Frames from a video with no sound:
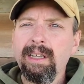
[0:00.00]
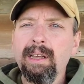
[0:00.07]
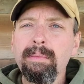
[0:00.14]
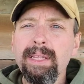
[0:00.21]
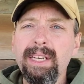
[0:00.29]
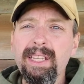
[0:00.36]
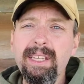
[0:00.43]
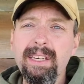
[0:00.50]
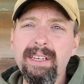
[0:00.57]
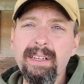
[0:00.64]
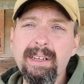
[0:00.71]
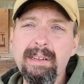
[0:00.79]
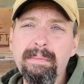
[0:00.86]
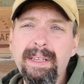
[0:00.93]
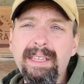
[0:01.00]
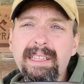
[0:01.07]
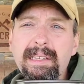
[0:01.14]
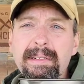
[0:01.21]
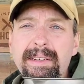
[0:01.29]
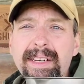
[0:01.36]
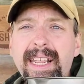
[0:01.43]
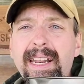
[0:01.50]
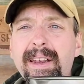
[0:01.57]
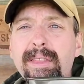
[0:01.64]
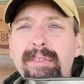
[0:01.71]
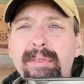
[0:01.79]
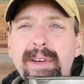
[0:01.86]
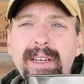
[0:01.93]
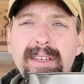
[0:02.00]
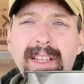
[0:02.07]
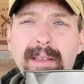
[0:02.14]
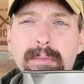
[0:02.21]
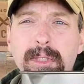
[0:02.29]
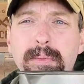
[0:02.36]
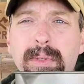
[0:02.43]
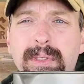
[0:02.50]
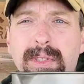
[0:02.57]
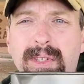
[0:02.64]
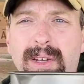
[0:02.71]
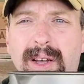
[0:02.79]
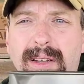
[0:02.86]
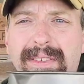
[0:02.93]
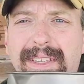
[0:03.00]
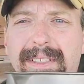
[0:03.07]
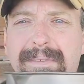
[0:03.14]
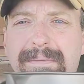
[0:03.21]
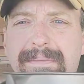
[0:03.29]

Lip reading: I'm going to heat it up and then I'm going to add 3 tablespoons of coffee.